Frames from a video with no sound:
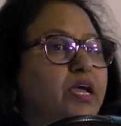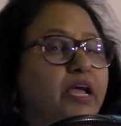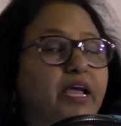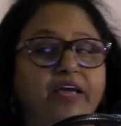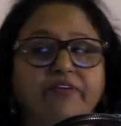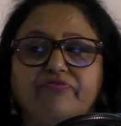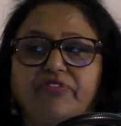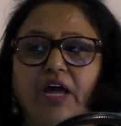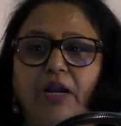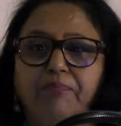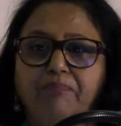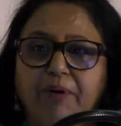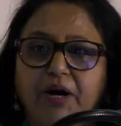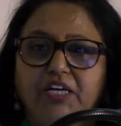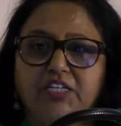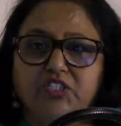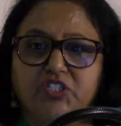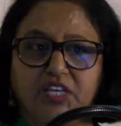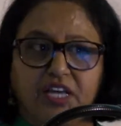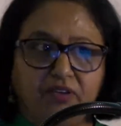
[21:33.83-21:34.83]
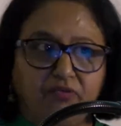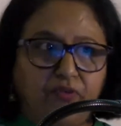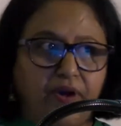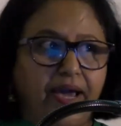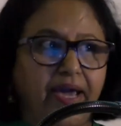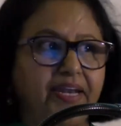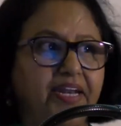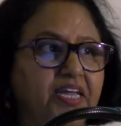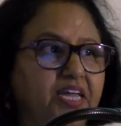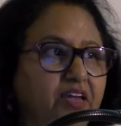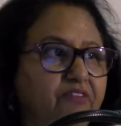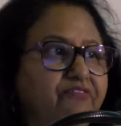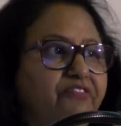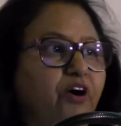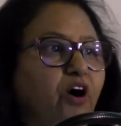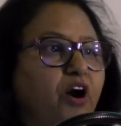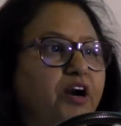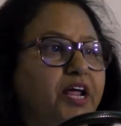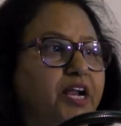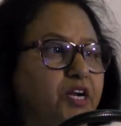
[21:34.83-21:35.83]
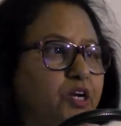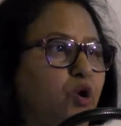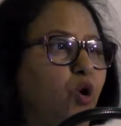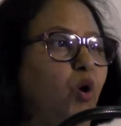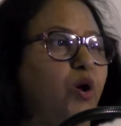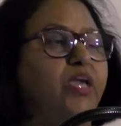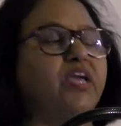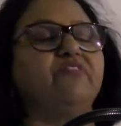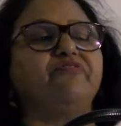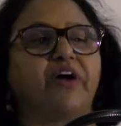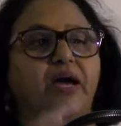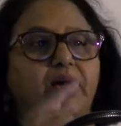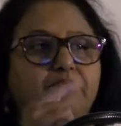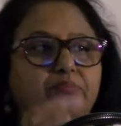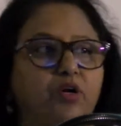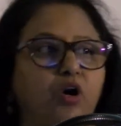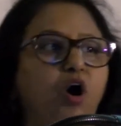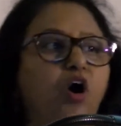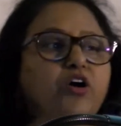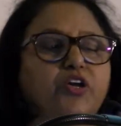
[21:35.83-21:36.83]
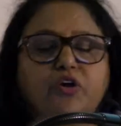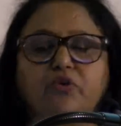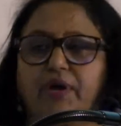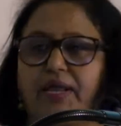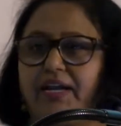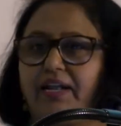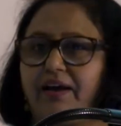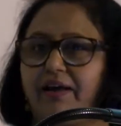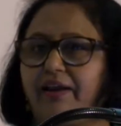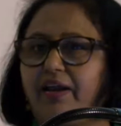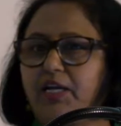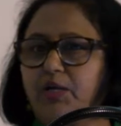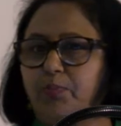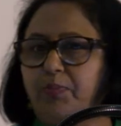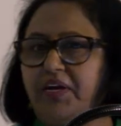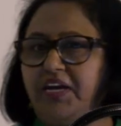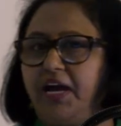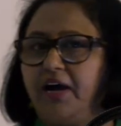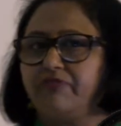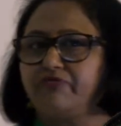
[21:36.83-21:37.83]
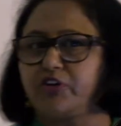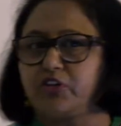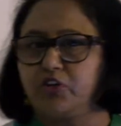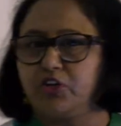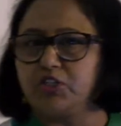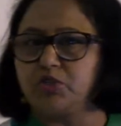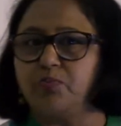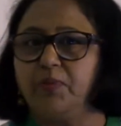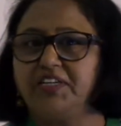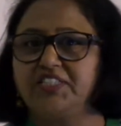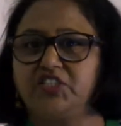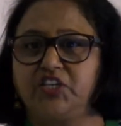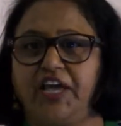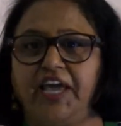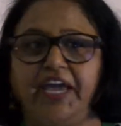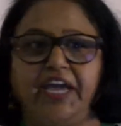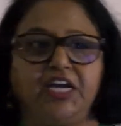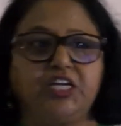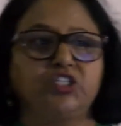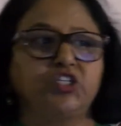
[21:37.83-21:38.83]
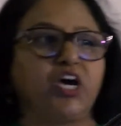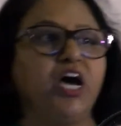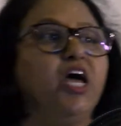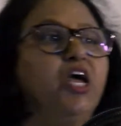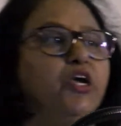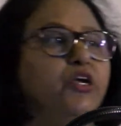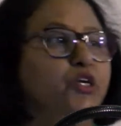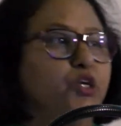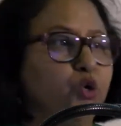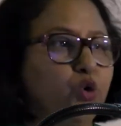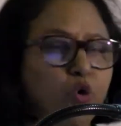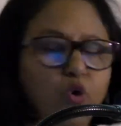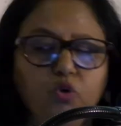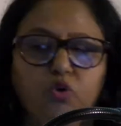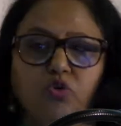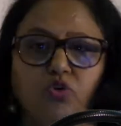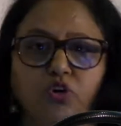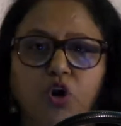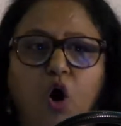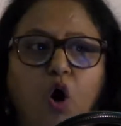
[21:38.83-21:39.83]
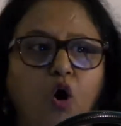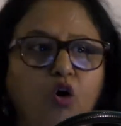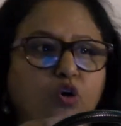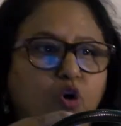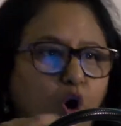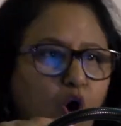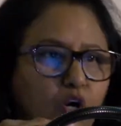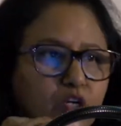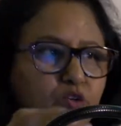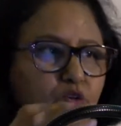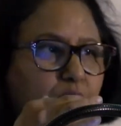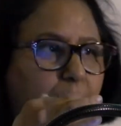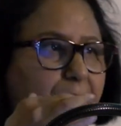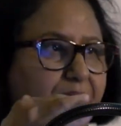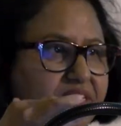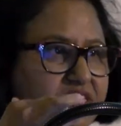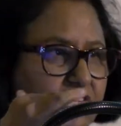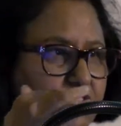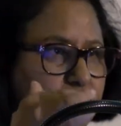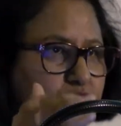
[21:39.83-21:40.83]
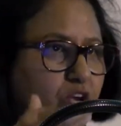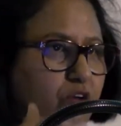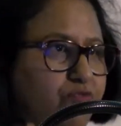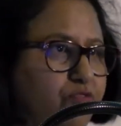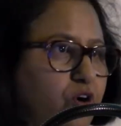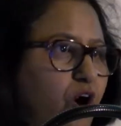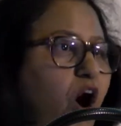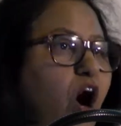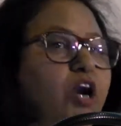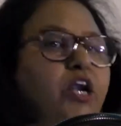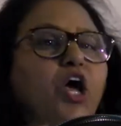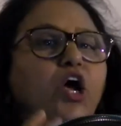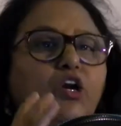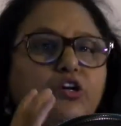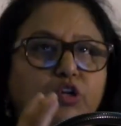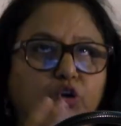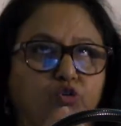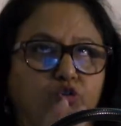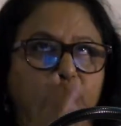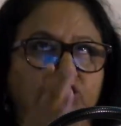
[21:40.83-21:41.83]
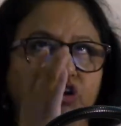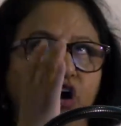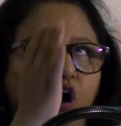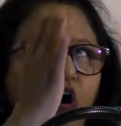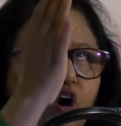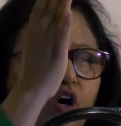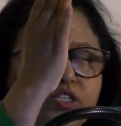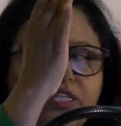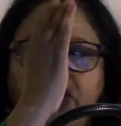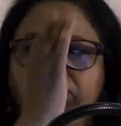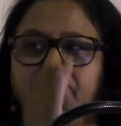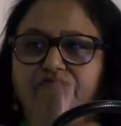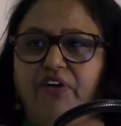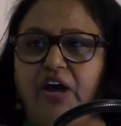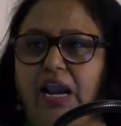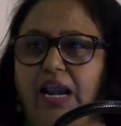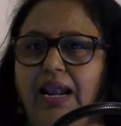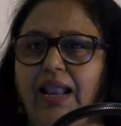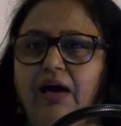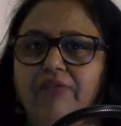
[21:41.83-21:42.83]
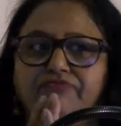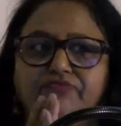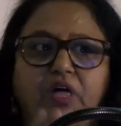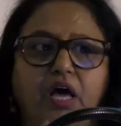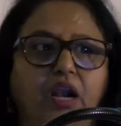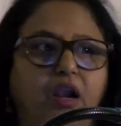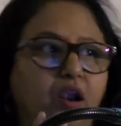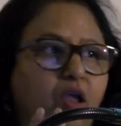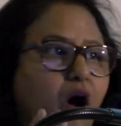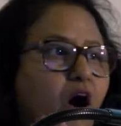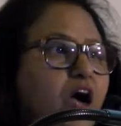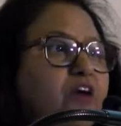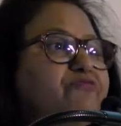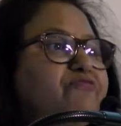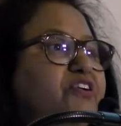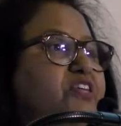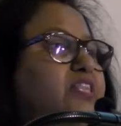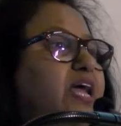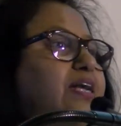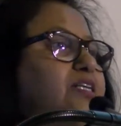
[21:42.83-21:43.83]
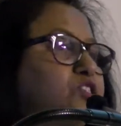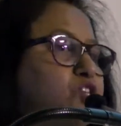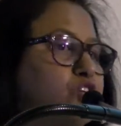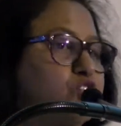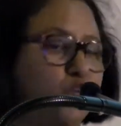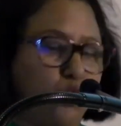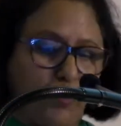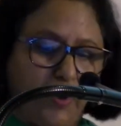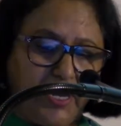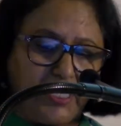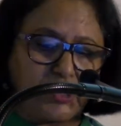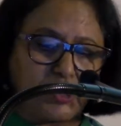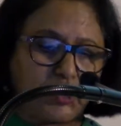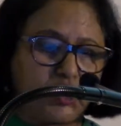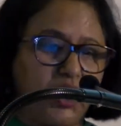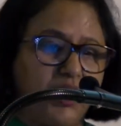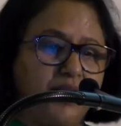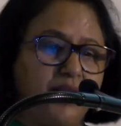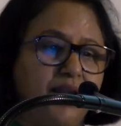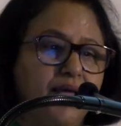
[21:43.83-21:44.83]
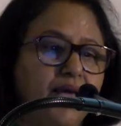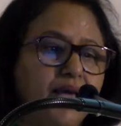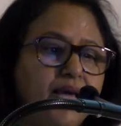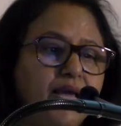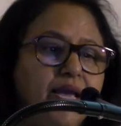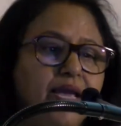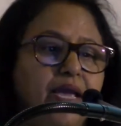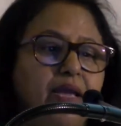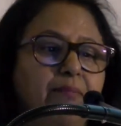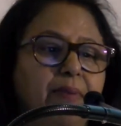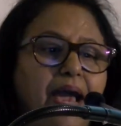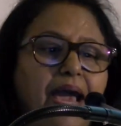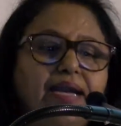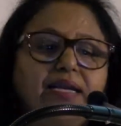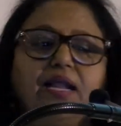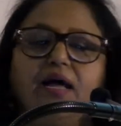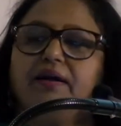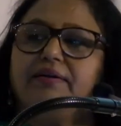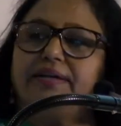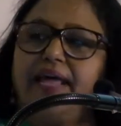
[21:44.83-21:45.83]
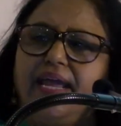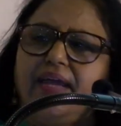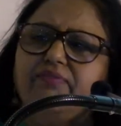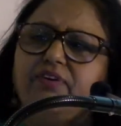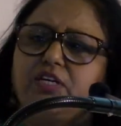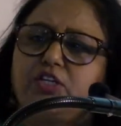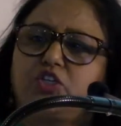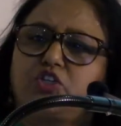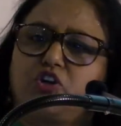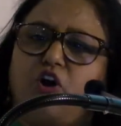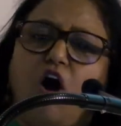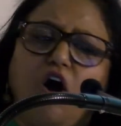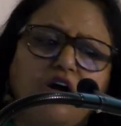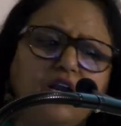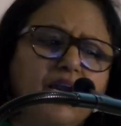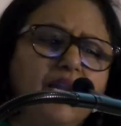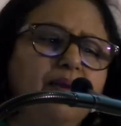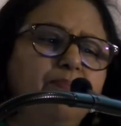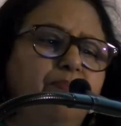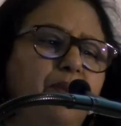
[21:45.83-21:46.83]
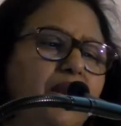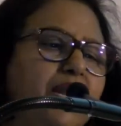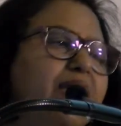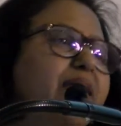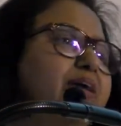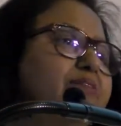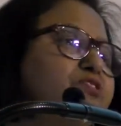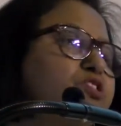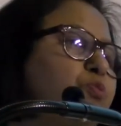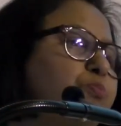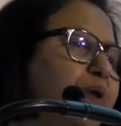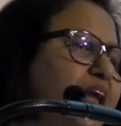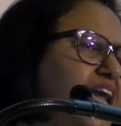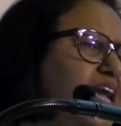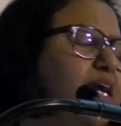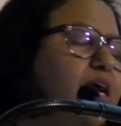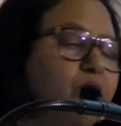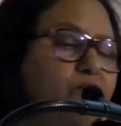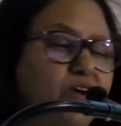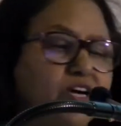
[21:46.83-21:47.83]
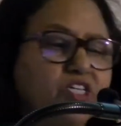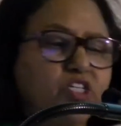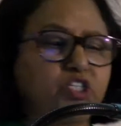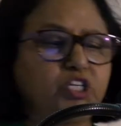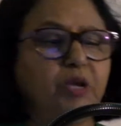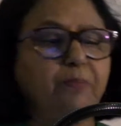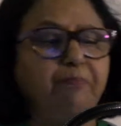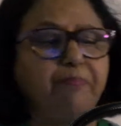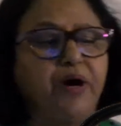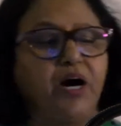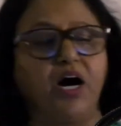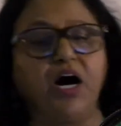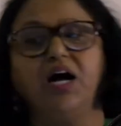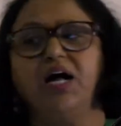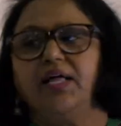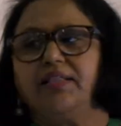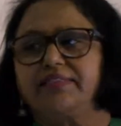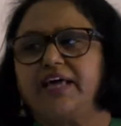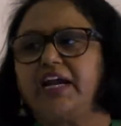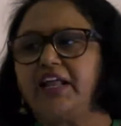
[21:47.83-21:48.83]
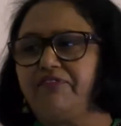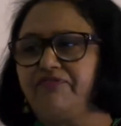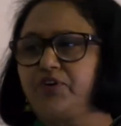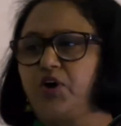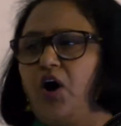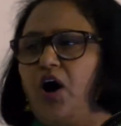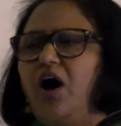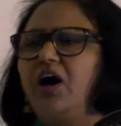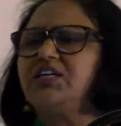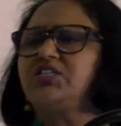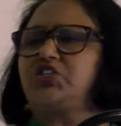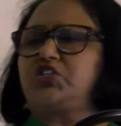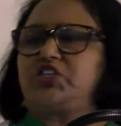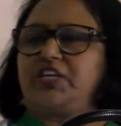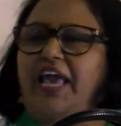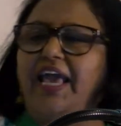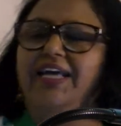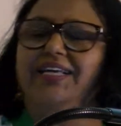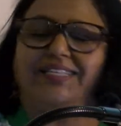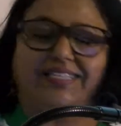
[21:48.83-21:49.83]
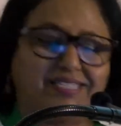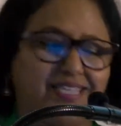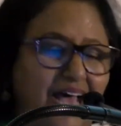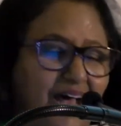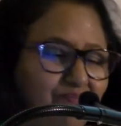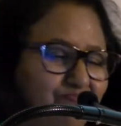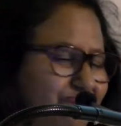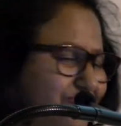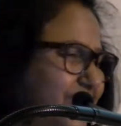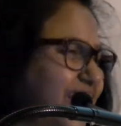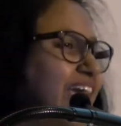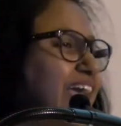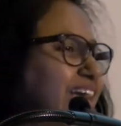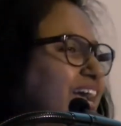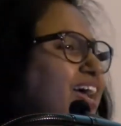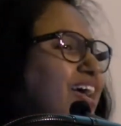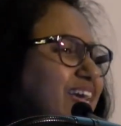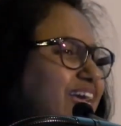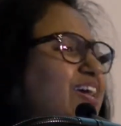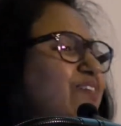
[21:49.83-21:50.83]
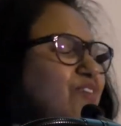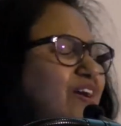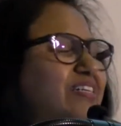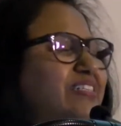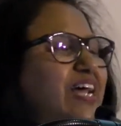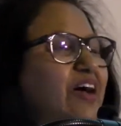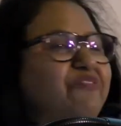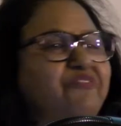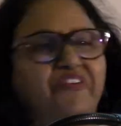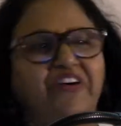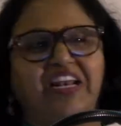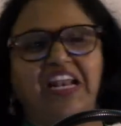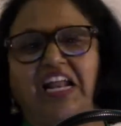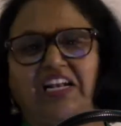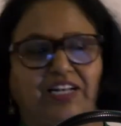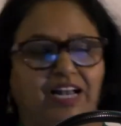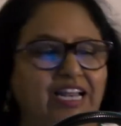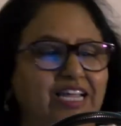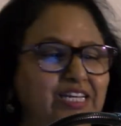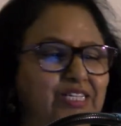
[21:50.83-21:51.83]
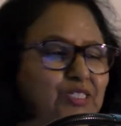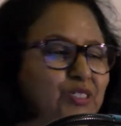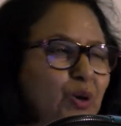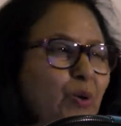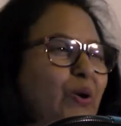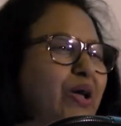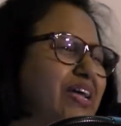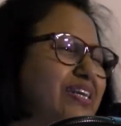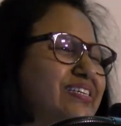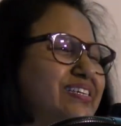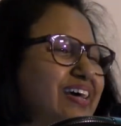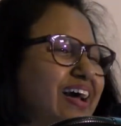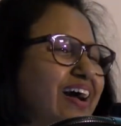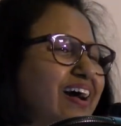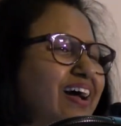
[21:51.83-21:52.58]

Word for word: If that person wearing ephod and going, if I'm wrong, you can correct me after this message. You know, go to the presence of God to know the will of the Lord for that situation. Amen. David strongly believes, being a worshipper, that if God says something, he will definitely do it.